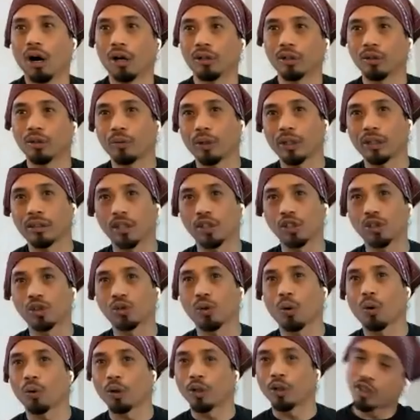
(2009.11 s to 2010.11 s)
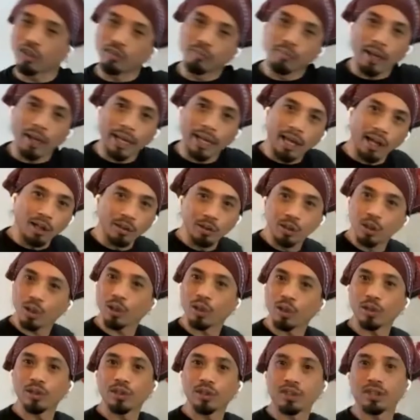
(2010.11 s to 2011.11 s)
honoring the stories of my
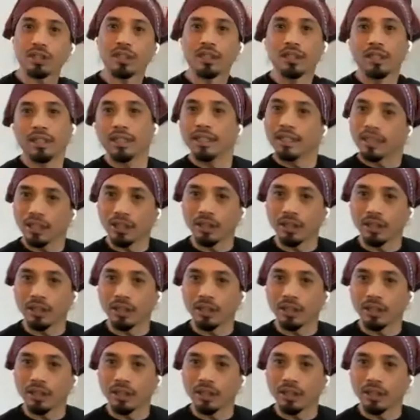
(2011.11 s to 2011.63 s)
elders.